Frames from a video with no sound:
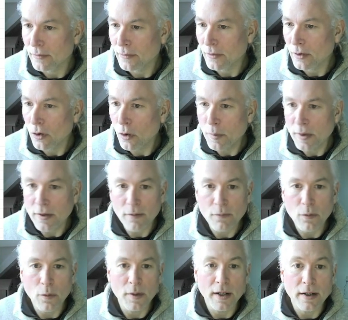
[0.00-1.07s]
copy that
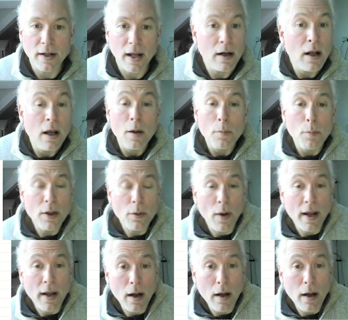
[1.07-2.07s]
formula down. By the way,